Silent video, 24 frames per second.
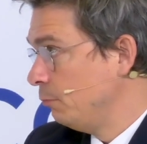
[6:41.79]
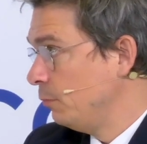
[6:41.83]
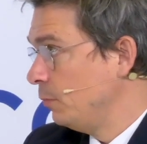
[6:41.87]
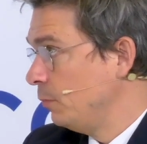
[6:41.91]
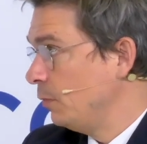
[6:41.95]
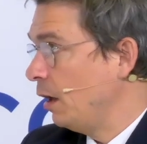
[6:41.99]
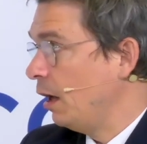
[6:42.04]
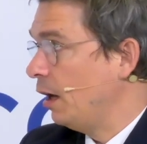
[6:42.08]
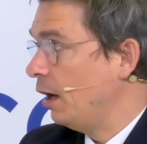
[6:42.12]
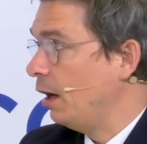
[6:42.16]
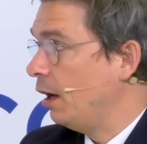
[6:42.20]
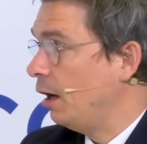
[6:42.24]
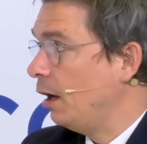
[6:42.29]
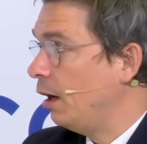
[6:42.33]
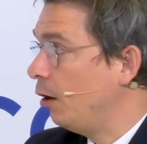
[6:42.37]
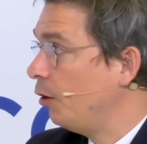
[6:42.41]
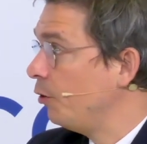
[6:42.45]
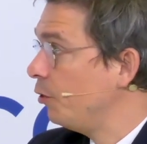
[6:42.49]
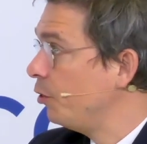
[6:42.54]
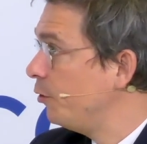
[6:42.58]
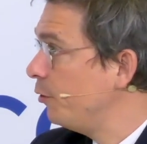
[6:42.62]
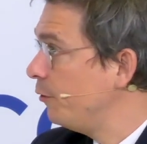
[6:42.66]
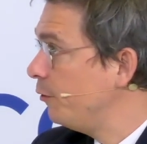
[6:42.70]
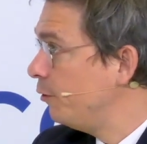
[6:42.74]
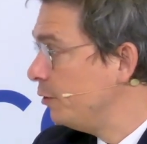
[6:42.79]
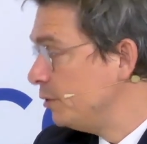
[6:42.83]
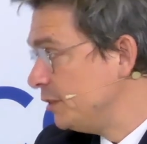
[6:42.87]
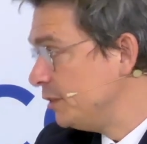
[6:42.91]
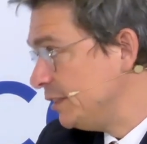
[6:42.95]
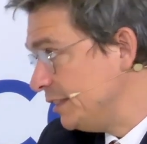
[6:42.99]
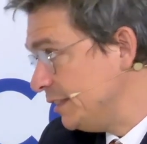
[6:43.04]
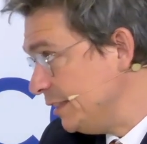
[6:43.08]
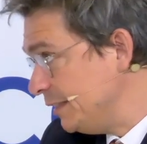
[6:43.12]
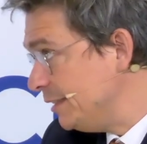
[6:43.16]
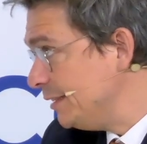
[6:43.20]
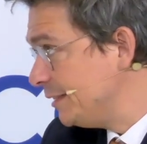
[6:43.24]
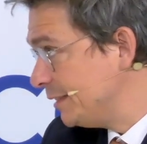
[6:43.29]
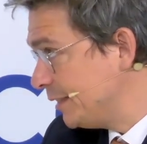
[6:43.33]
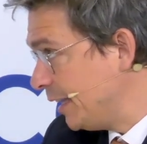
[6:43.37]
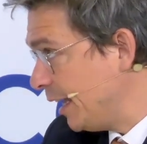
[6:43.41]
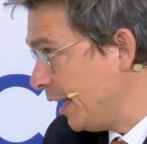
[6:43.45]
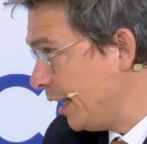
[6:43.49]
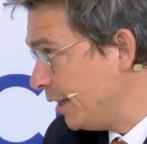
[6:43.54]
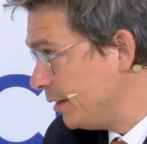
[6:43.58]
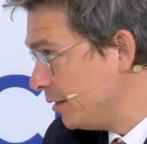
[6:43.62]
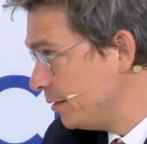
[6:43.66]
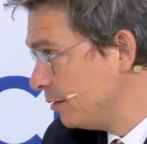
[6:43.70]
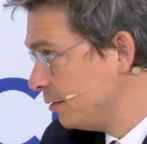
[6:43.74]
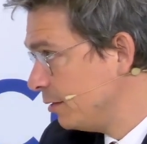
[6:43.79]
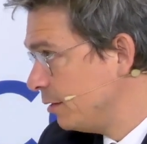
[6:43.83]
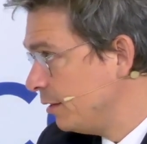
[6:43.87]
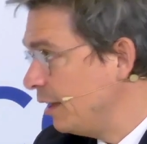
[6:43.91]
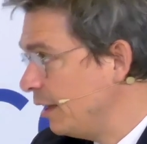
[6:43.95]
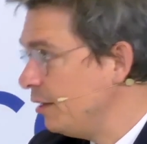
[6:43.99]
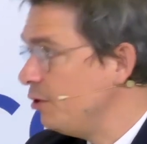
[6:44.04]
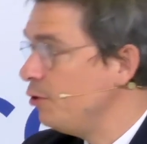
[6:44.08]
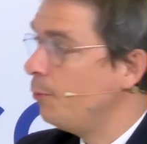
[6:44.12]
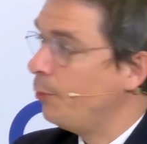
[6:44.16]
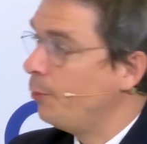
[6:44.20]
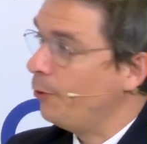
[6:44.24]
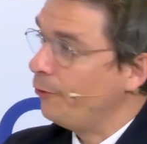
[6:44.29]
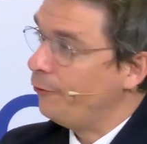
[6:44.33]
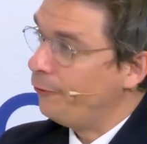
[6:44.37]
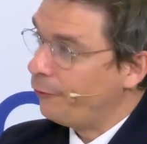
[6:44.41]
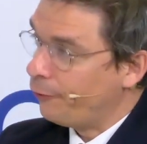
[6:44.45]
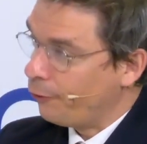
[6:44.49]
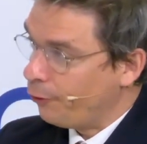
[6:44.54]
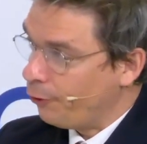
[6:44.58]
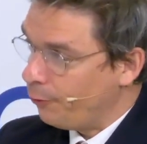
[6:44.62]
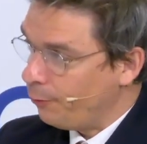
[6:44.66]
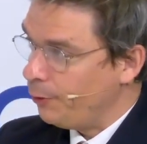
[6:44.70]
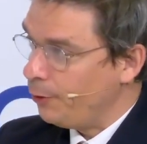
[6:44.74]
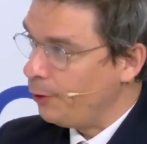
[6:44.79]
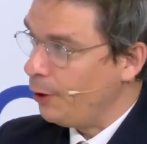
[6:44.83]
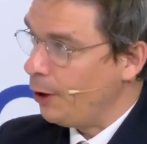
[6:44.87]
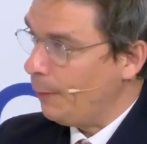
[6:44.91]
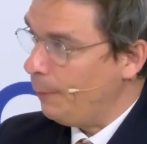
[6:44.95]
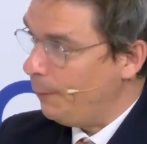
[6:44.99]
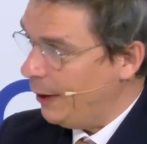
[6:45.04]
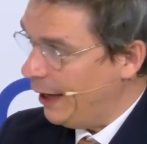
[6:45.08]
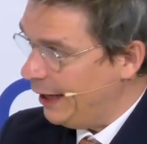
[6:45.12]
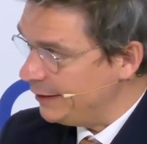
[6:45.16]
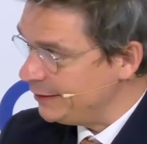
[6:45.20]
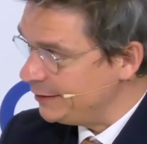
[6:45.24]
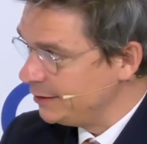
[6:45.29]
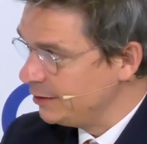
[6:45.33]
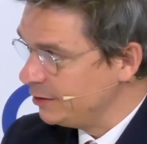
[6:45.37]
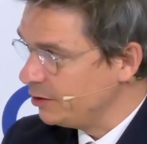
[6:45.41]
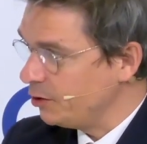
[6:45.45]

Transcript: on the CT scan, then you perform a PET.